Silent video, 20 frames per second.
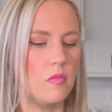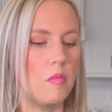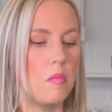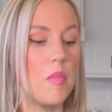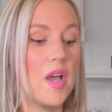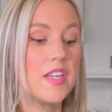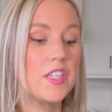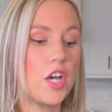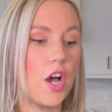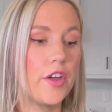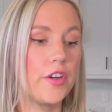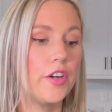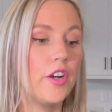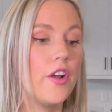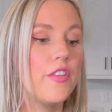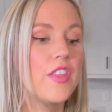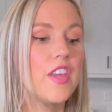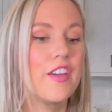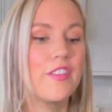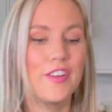My daughter,
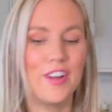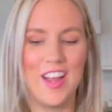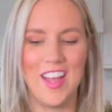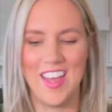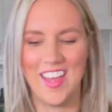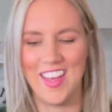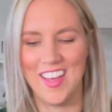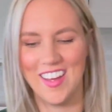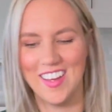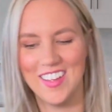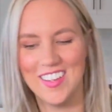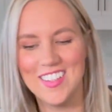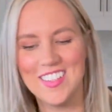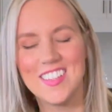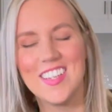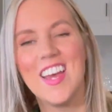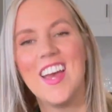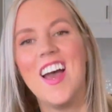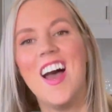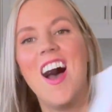on the other hand,
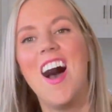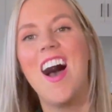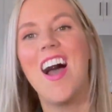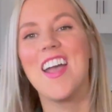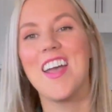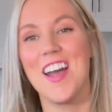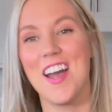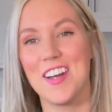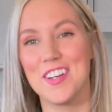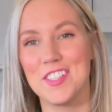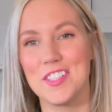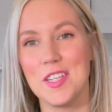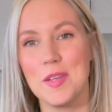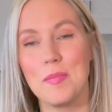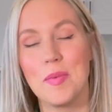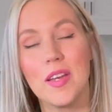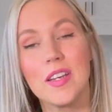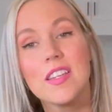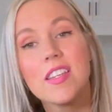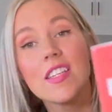I actually
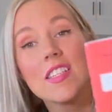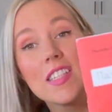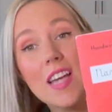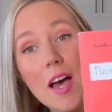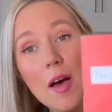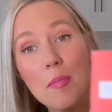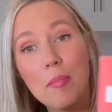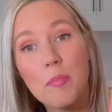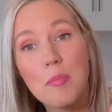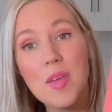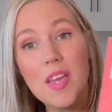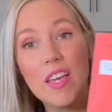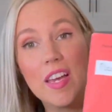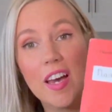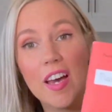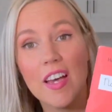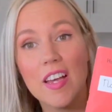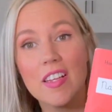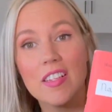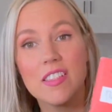picked this up
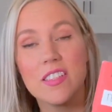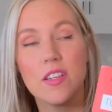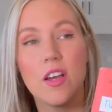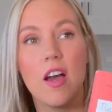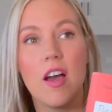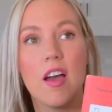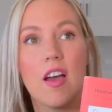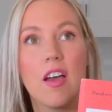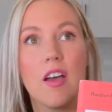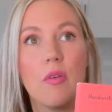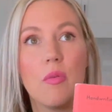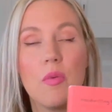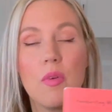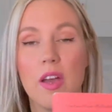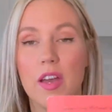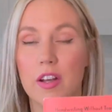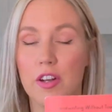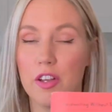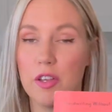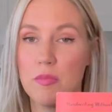because at
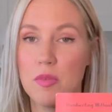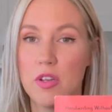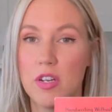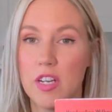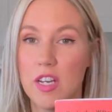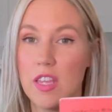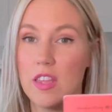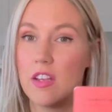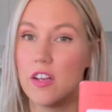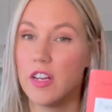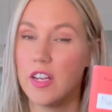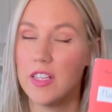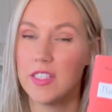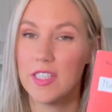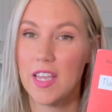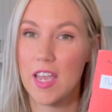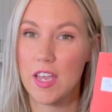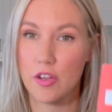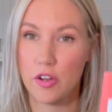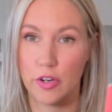our community there is
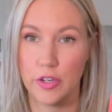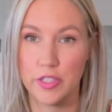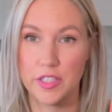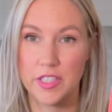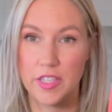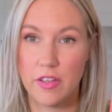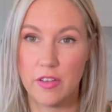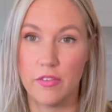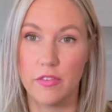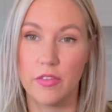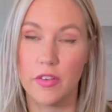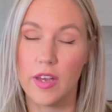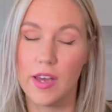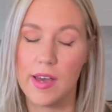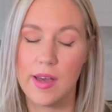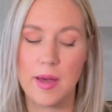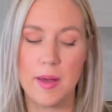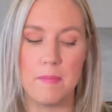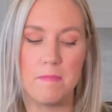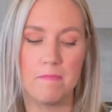a cursive
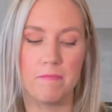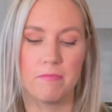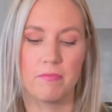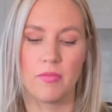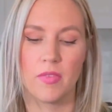a